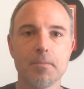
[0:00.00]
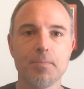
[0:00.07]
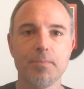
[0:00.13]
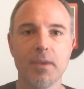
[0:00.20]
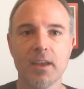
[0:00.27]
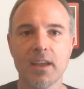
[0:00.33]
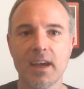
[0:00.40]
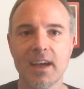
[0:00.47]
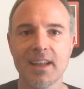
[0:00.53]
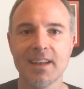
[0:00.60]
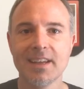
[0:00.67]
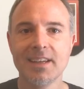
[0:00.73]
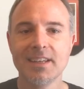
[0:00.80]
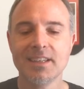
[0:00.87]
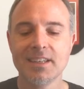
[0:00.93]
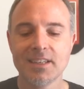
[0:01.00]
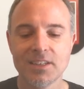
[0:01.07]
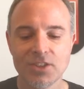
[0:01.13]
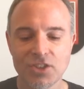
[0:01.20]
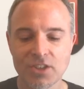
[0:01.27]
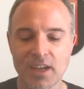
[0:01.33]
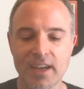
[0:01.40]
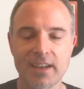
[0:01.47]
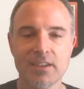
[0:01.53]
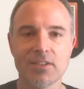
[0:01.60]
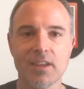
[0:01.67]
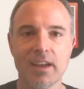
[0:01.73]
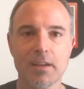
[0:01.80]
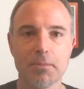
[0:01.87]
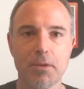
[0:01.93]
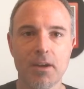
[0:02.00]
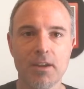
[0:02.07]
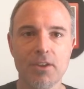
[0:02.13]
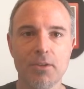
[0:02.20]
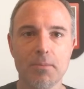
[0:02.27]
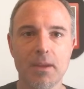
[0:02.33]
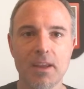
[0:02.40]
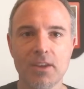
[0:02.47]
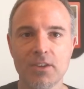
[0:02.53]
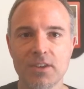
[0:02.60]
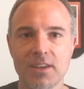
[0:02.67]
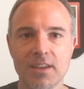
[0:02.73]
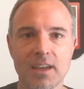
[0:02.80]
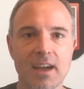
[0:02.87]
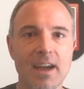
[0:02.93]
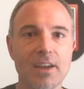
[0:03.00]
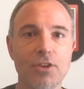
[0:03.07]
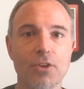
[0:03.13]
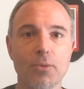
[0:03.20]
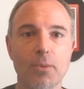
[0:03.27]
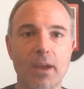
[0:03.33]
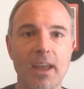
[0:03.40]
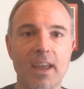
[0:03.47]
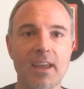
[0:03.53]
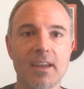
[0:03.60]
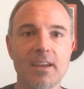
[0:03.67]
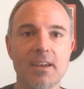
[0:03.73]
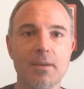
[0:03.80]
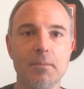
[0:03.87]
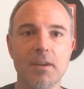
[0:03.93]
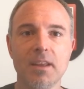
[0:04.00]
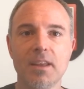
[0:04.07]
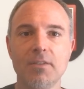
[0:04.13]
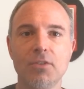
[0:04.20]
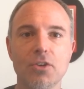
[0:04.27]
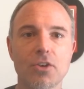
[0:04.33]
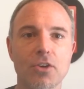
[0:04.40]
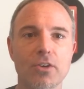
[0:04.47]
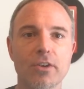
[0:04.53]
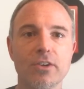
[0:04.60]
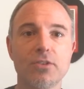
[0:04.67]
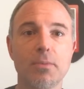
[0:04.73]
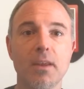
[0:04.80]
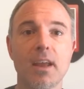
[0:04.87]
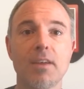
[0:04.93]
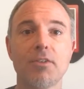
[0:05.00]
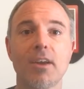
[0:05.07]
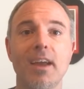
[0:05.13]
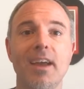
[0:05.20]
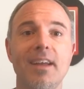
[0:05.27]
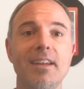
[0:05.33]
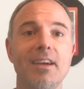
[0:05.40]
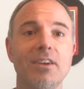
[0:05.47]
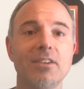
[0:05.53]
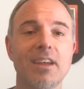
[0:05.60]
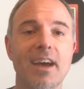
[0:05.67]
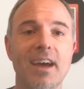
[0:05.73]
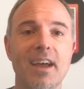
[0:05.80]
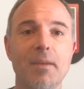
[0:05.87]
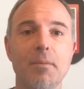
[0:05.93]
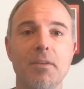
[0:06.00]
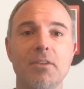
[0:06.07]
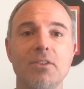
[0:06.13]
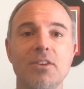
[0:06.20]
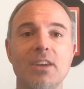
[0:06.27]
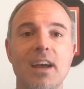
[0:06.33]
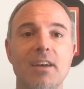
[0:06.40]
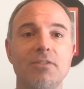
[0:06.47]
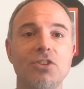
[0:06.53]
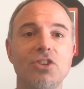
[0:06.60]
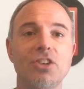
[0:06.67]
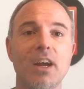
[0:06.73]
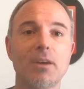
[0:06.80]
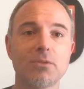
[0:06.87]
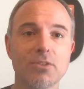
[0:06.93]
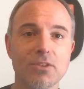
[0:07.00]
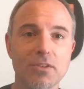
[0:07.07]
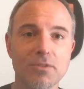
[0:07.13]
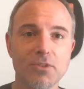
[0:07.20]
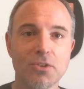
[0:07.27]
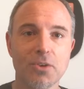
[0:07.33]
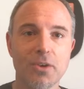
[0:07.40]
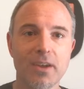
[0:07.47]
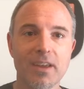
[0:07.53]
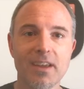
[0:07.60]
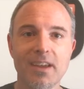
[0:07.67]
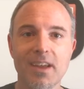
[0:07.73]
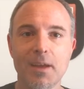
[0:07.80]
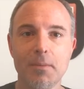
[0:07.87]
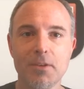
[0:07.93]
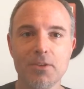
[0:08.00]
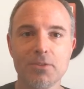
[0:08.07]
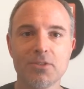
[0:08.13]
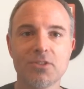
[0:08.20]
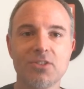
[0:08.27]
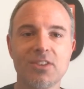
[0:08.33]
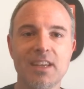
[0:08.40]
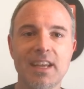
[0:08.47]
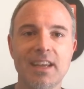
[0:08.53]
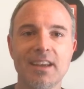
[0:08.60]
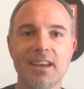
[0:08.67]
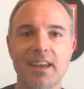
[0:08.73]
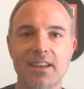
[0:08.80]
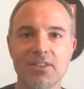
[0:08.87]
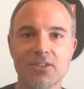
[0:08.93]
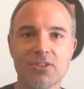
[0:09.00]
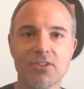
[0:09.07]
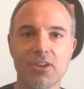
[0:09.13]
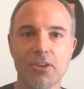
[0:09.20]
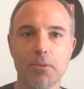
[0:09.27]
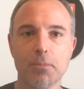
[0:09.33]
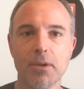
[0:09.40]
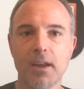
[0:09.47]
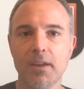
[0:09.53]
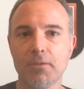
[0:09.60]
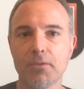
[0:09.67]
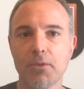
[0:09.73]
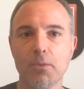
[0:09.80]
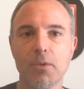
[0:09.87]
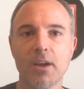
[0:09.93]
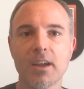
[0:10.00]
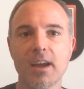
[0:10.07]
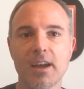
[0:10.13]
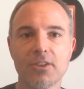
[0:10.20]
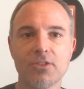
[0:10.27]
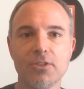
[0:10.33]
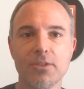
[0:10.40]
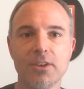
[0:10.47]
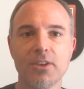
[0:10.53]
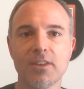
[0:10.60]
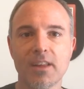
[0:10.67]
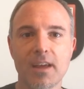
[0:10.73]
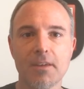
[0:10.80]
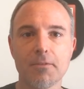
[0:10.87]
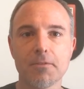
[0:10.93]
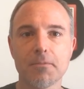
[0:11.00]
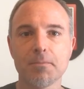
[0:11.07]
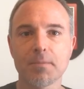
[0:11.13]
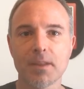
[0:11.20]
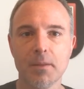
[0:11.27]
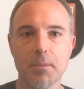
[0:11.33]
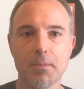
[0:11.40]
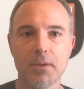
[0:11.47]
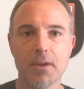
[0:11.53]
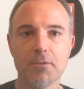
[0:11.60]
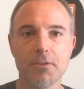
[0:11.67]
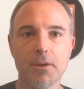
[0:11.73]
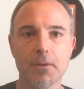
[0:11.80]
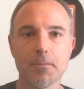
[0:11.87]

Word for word: May God shine his light upon you, may He guide your way, may give you courage, may you have your head held high, may you have shouts of joy when you sing and celebrate for what God is doing in your life. Let me pray for you.